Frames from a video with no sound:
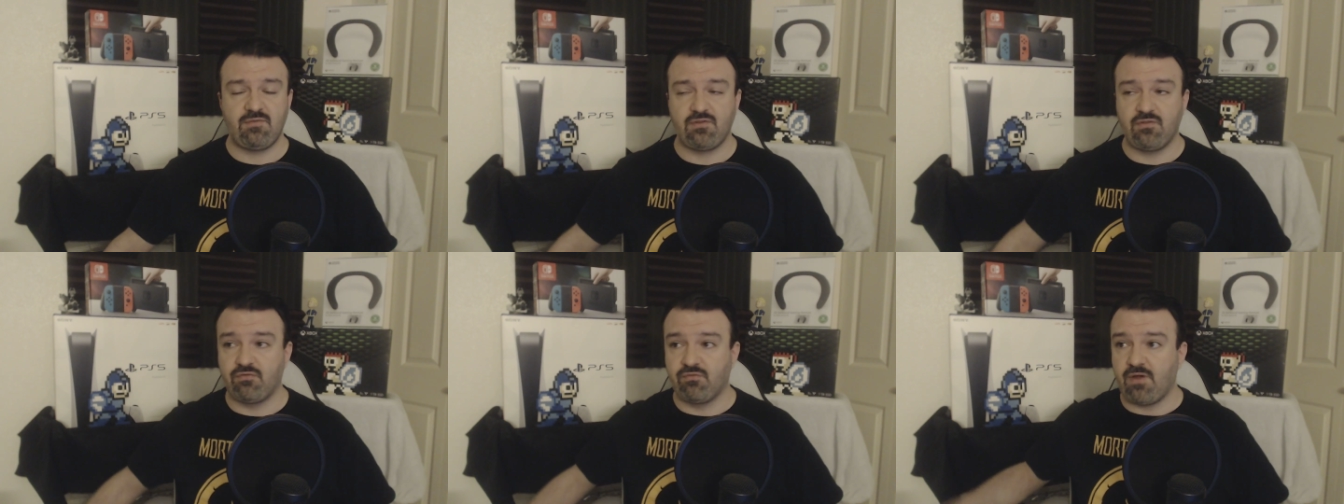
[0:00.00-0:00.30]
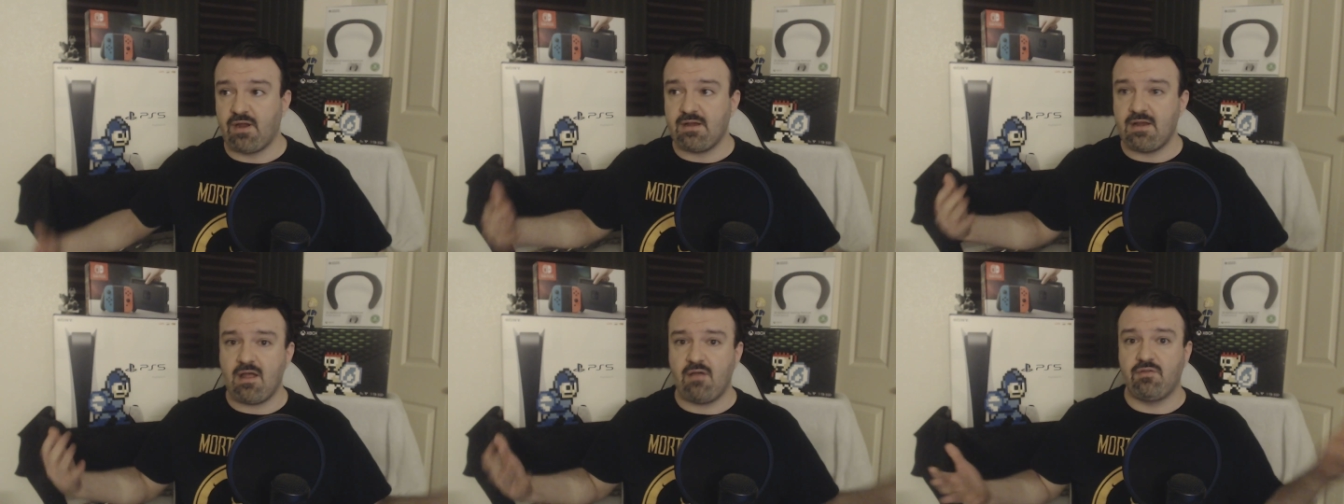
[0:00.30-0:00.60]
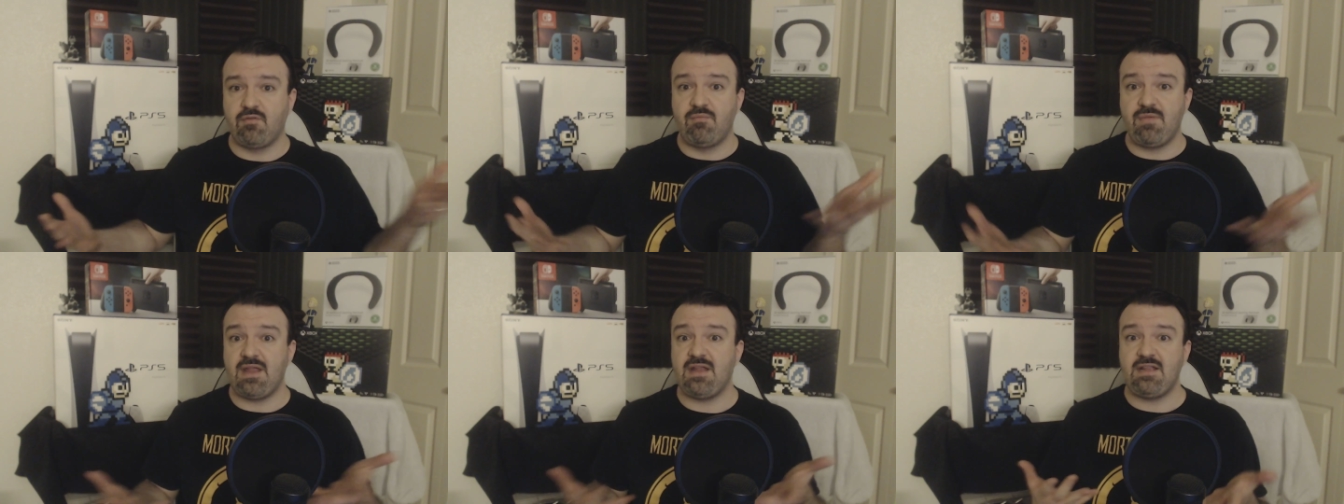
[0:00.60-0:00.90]
because right now
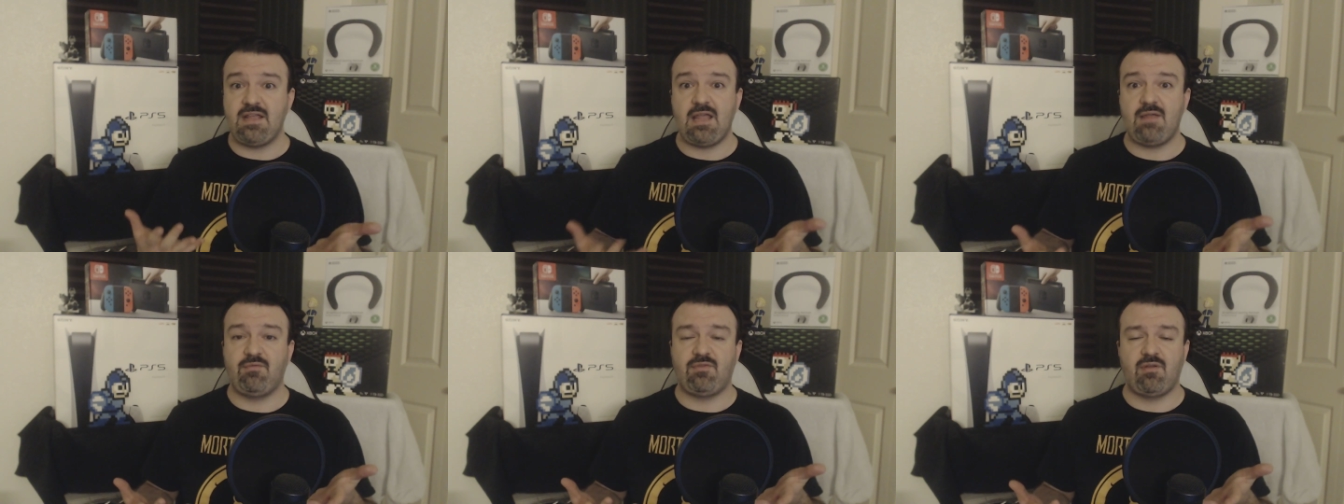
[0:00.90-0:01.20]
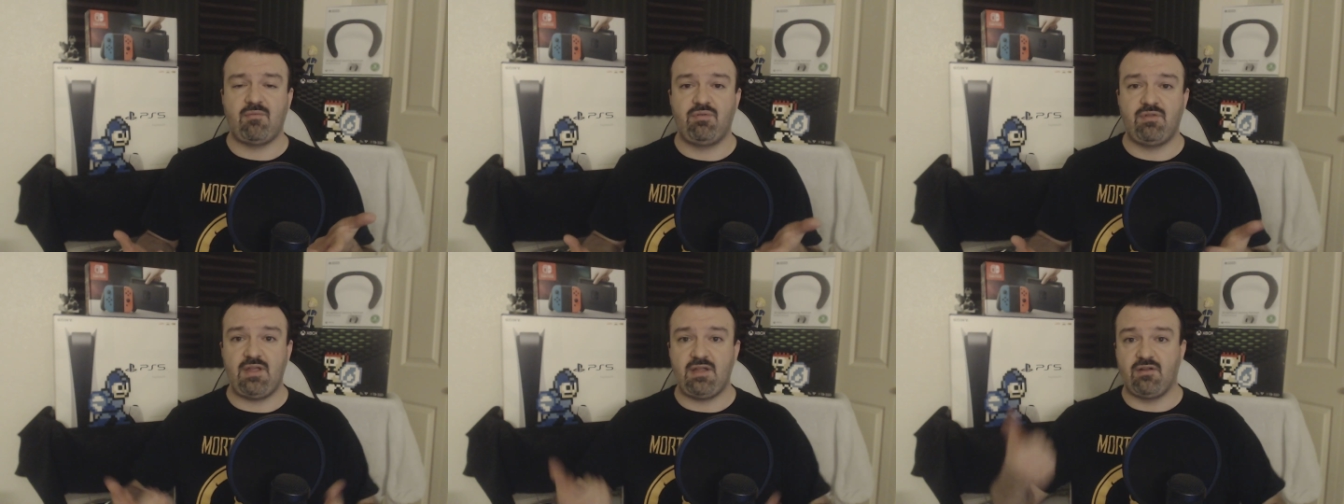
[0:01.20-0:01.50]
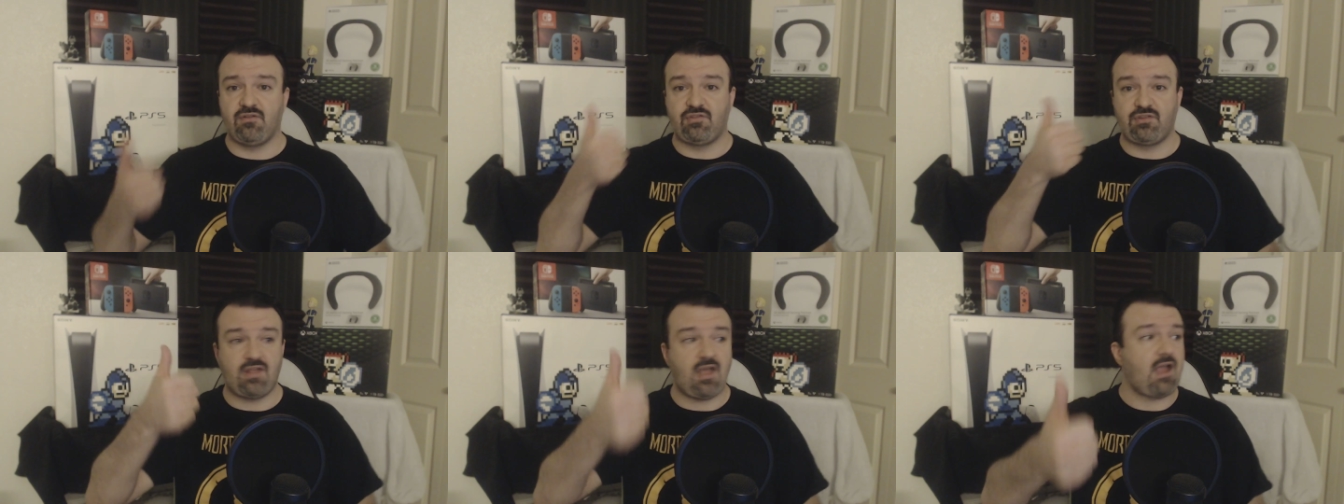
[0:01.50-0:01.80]
the main games I'm playing
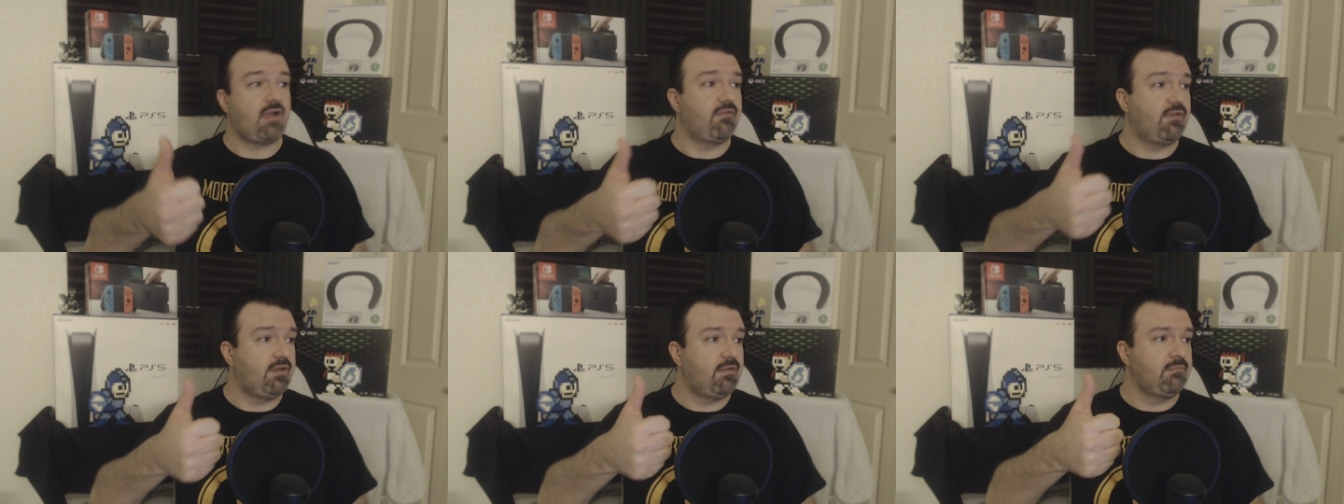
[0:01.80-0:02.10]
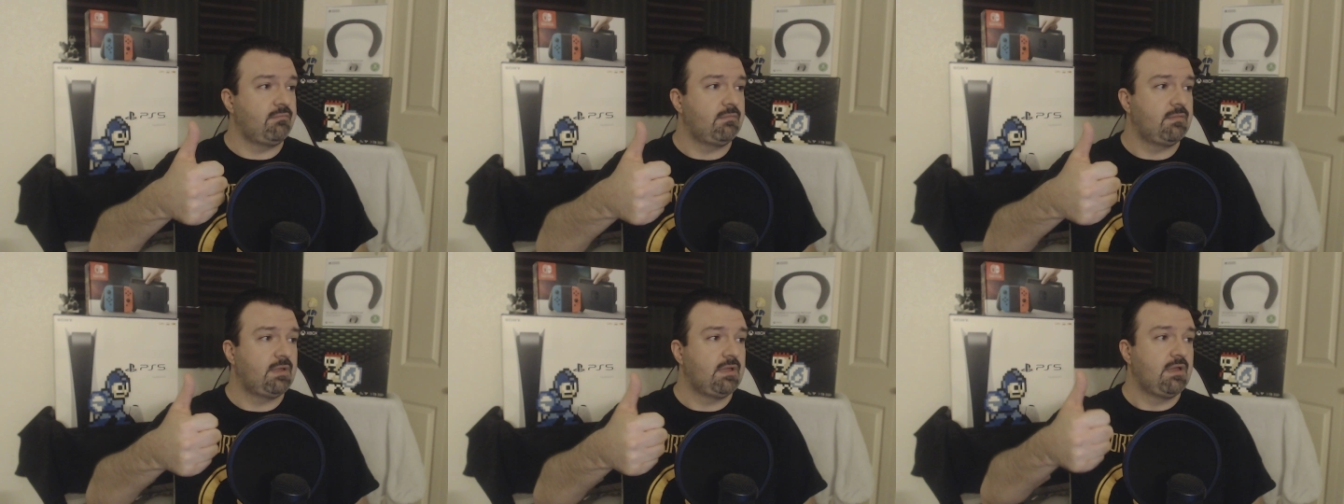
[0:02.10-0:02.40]
are Skyrim